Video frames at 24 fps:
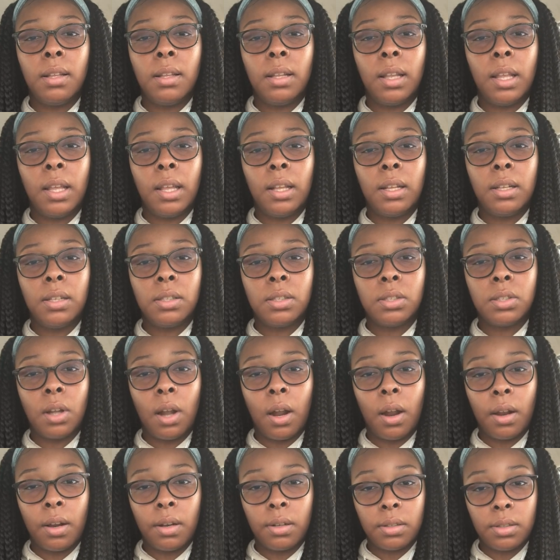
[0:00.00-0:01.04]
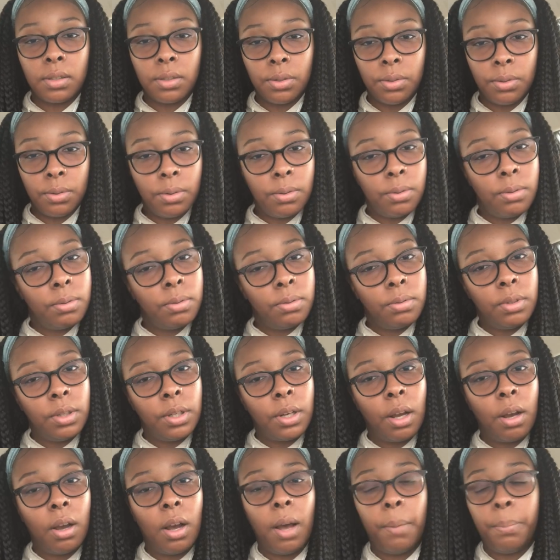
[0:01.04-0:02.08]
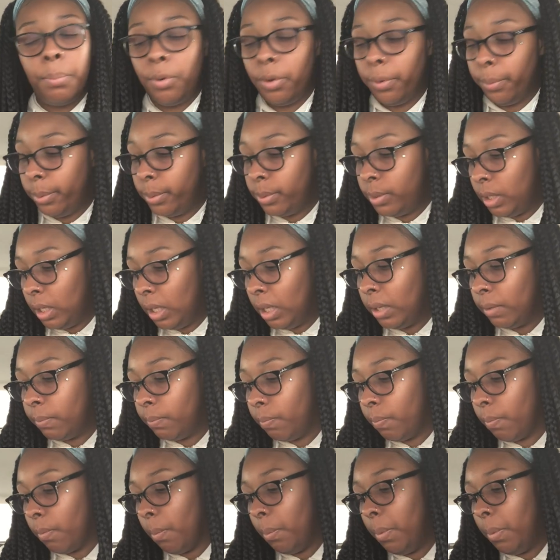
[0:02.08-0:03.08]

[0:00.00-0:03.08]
then start to, up your routine.